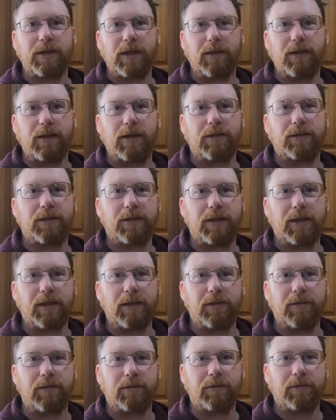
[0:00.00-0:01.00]

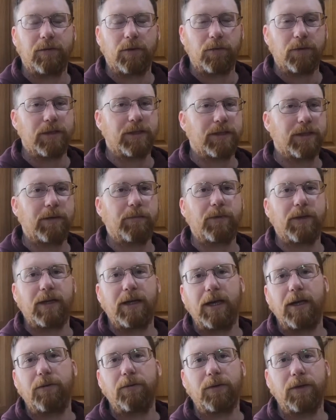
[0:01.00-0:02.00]
LLC, where we
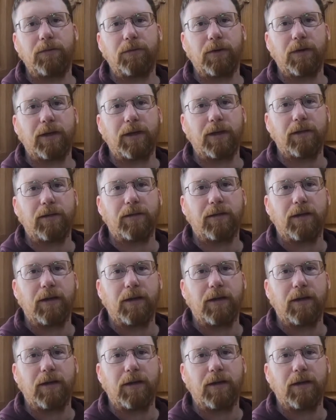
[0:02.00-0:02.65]
simplicate woodworking.